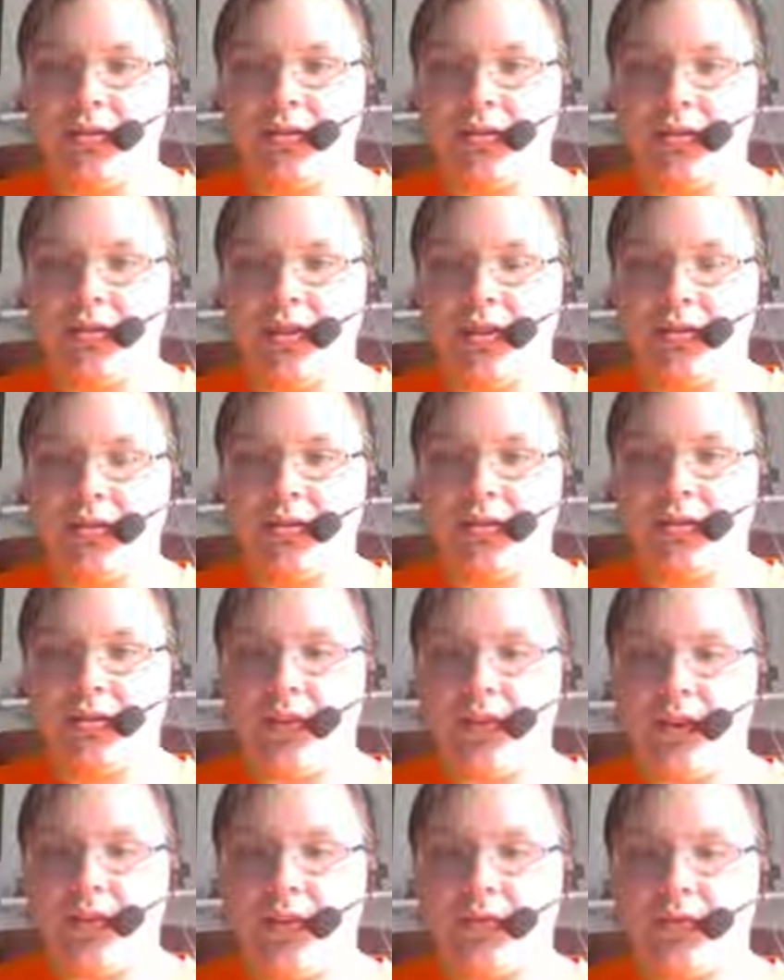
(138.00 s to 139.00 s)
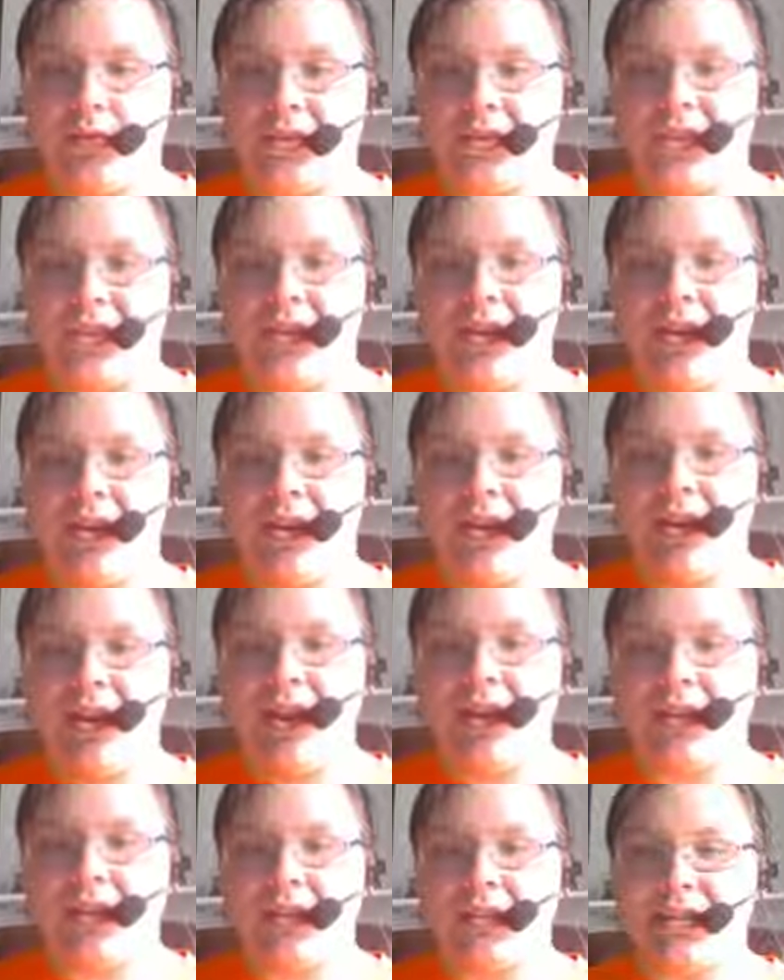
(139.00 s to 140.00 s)
chief officer
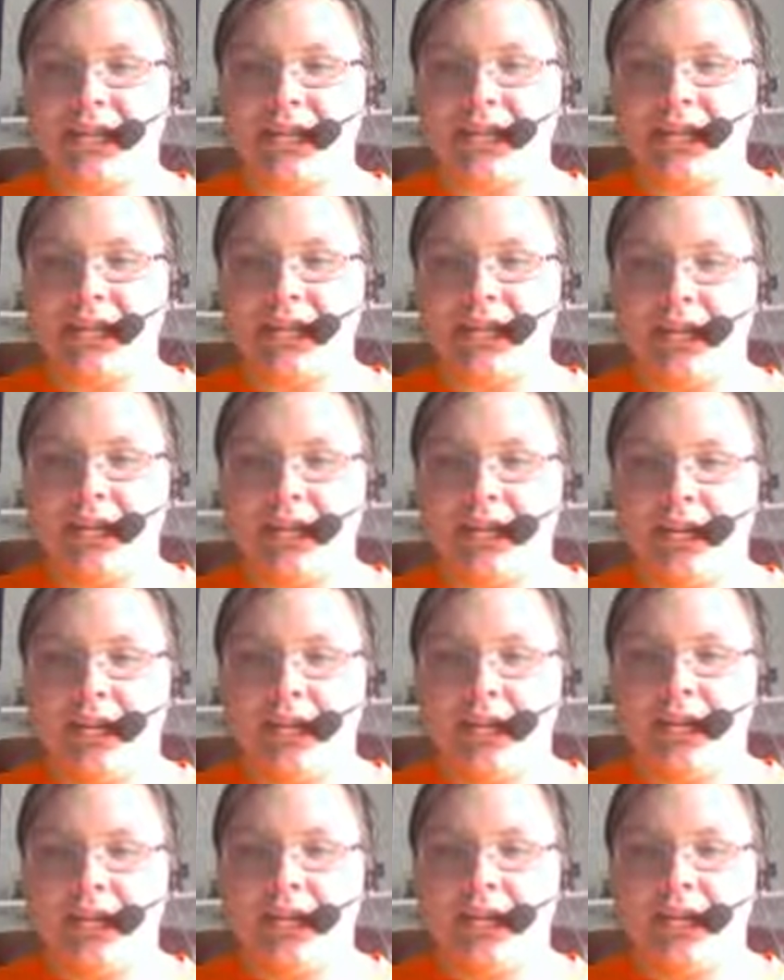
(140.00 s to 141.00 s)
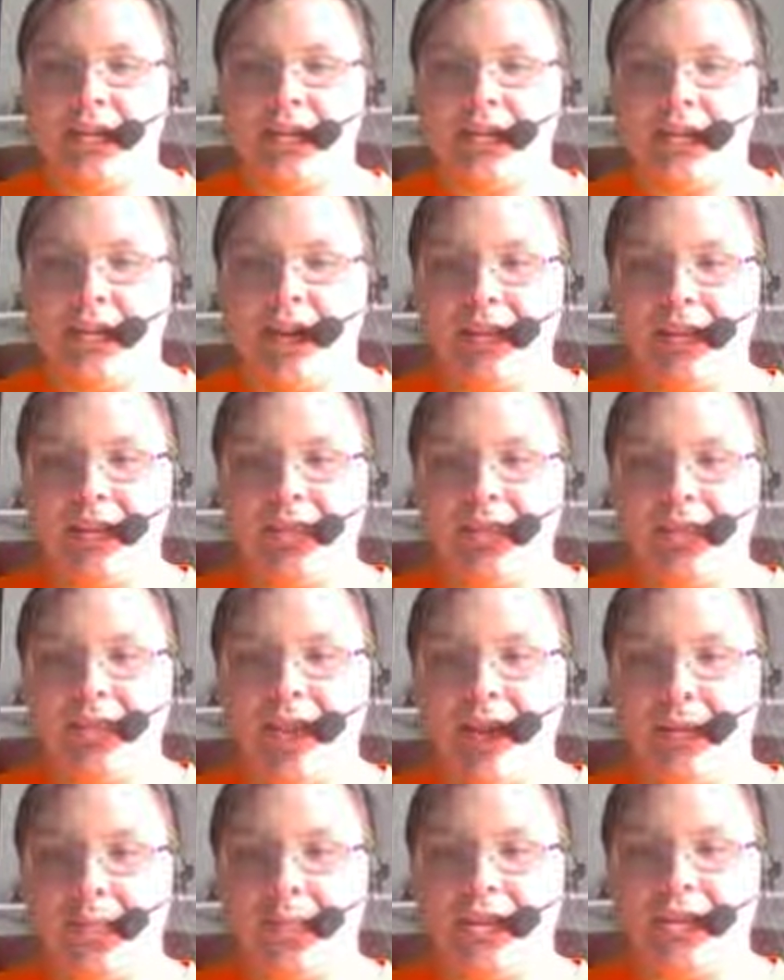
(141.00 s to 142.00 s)
at the scene, Detective
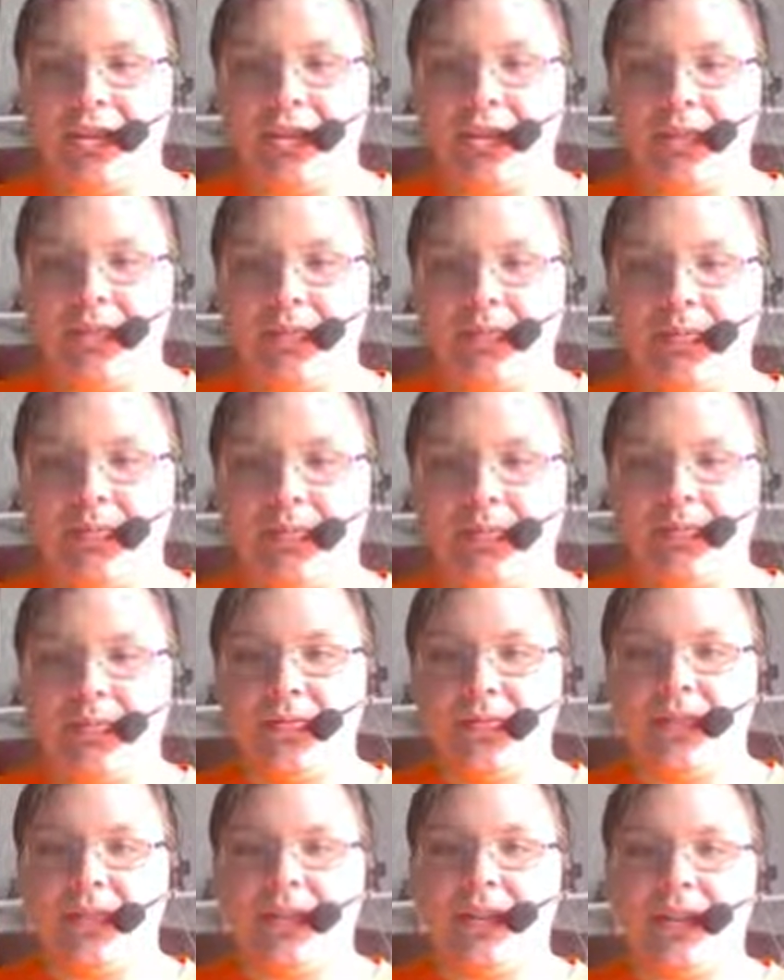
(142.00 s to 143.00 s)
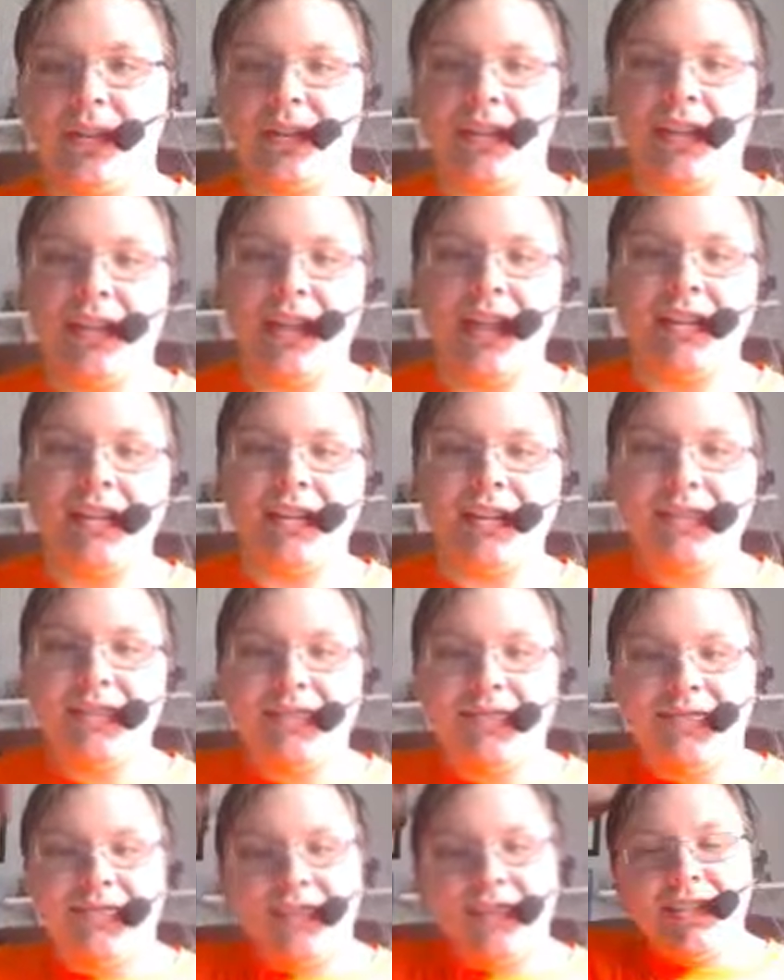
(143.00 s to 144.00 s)
Gumshoe. Did I just
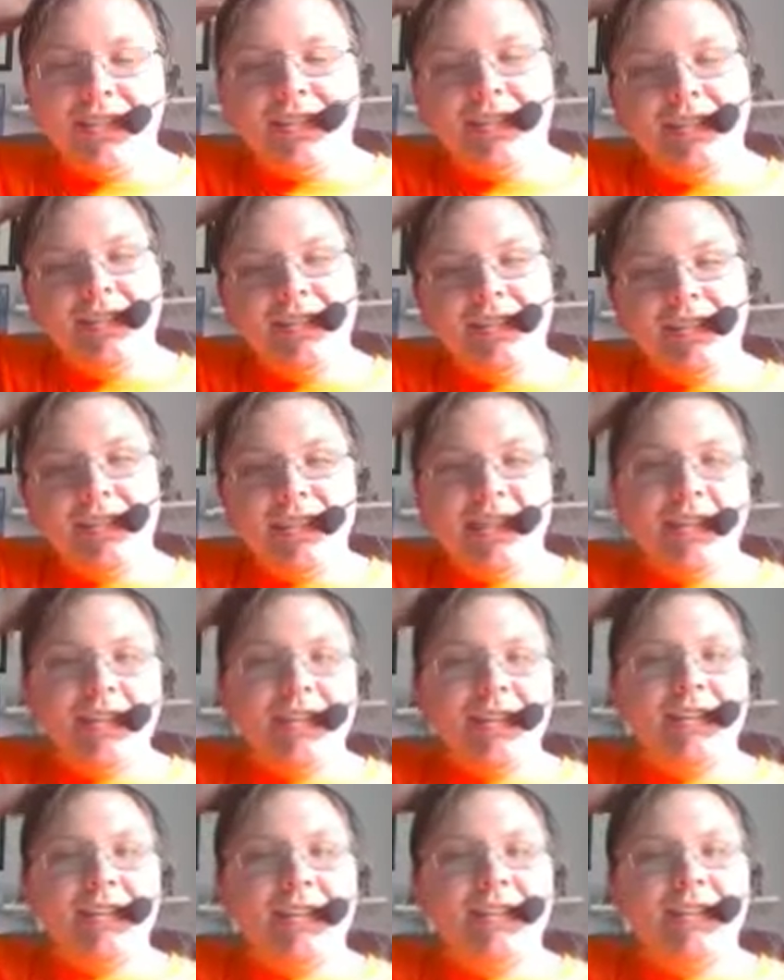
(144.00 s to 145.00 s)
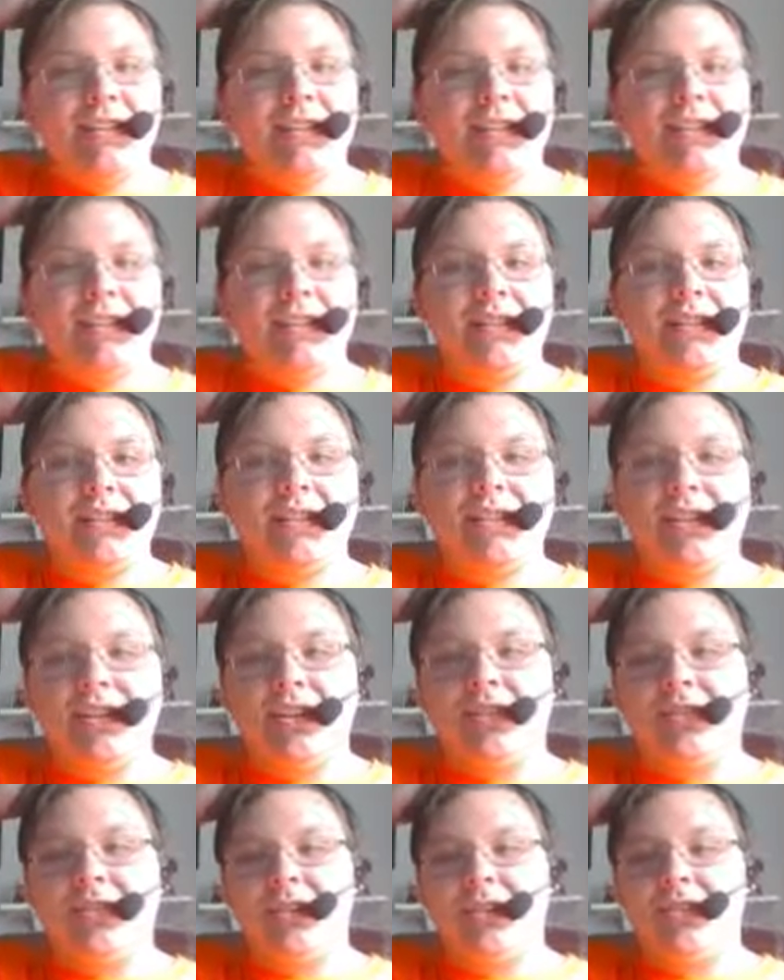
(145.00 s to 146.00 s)
read the
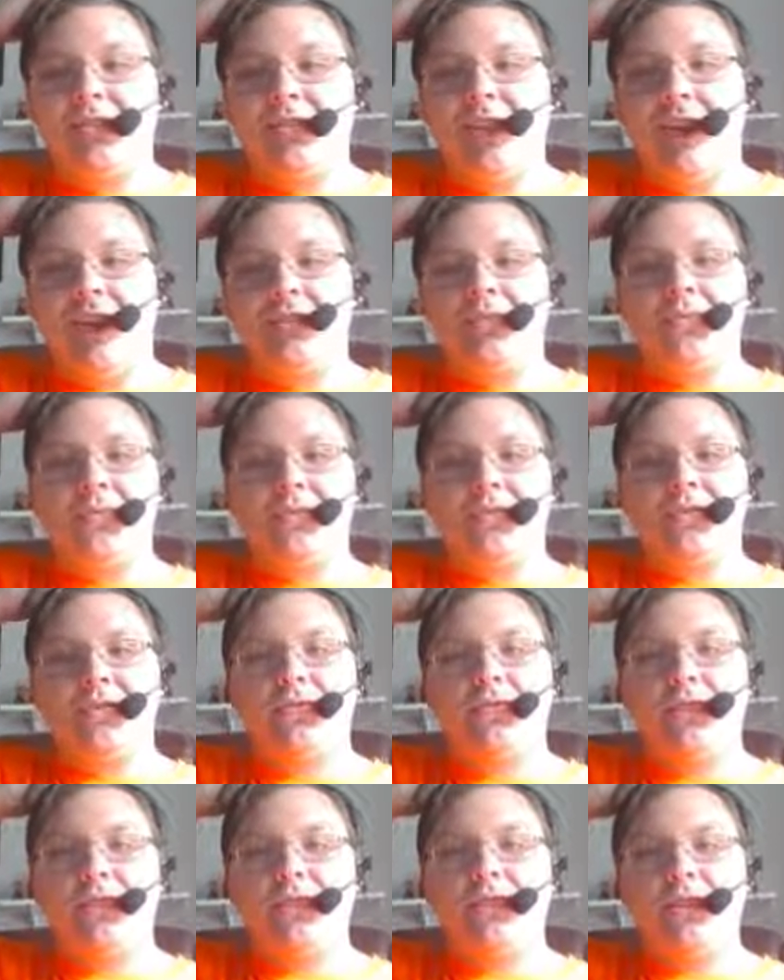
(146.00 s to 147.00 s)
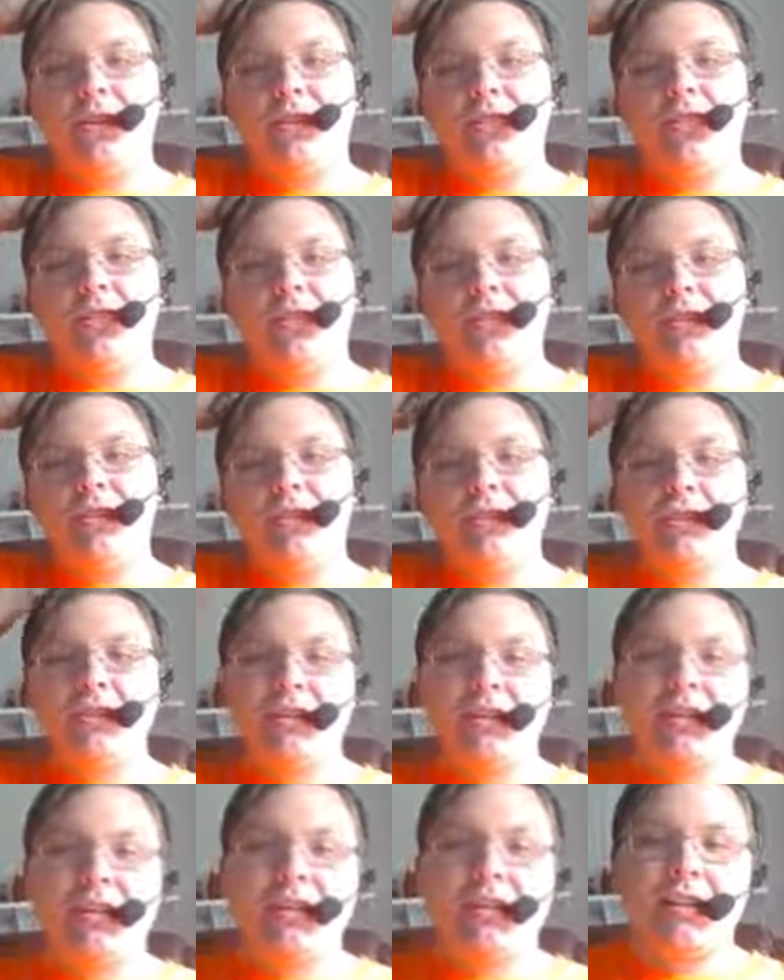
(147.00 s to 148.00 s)
judge in Edward's voice?
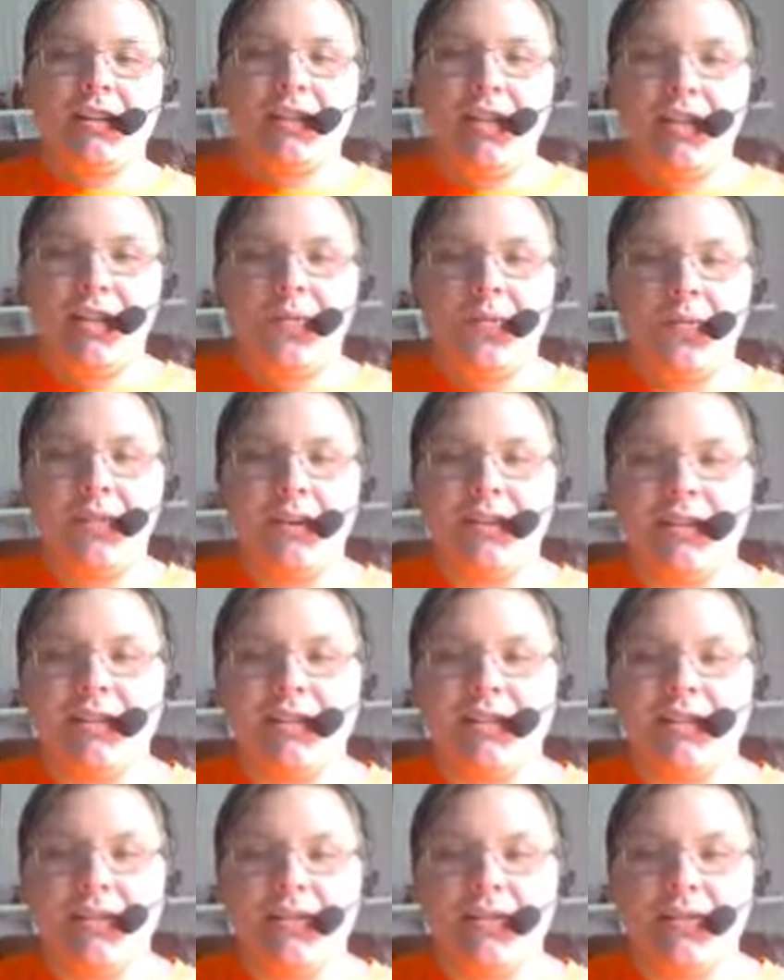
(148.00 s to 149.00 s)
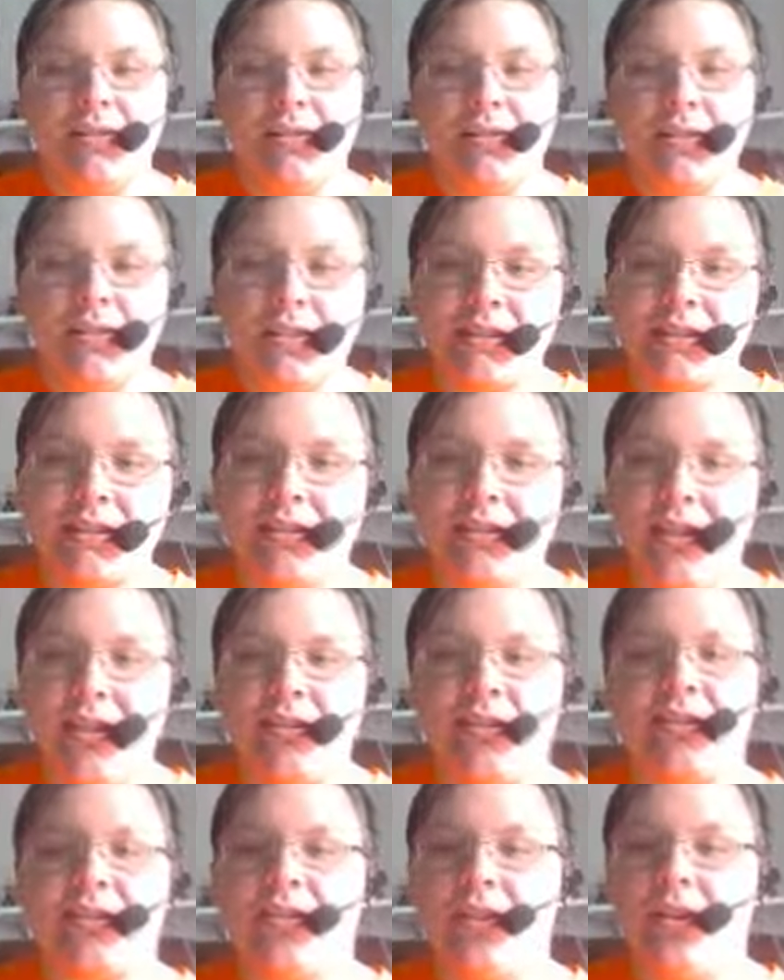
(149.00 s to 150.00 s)
Witness, please state
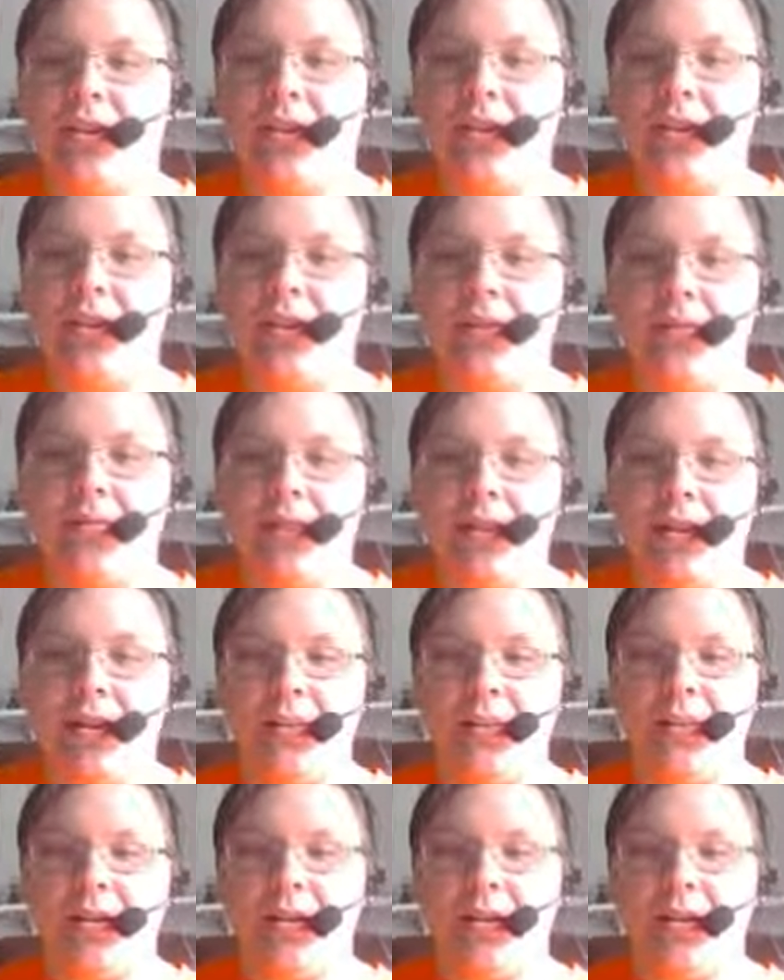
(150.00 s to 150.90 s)
your name in